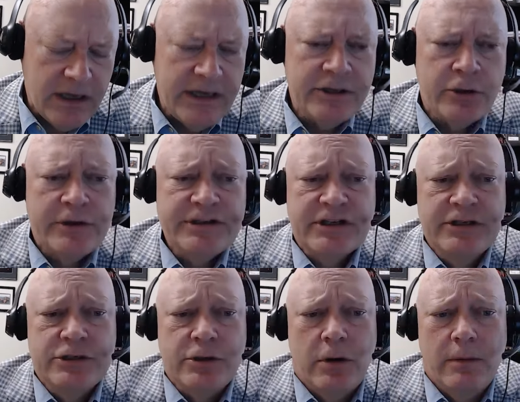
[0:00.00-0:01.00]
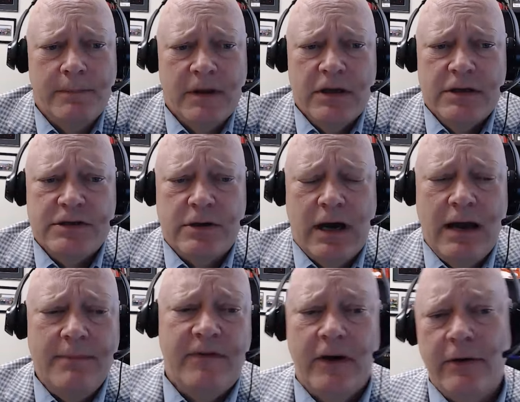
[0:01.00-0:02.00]
increased control. So
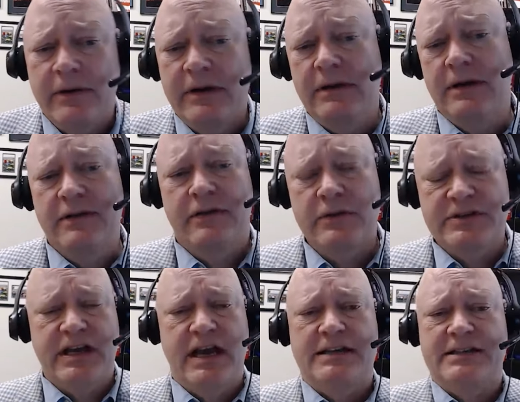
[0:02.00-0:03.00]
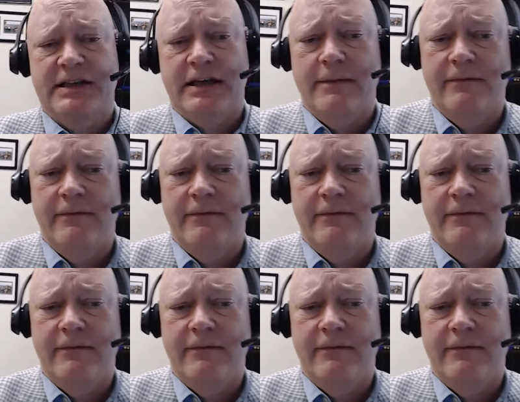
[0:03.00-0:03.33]
I'm very enthusiastic.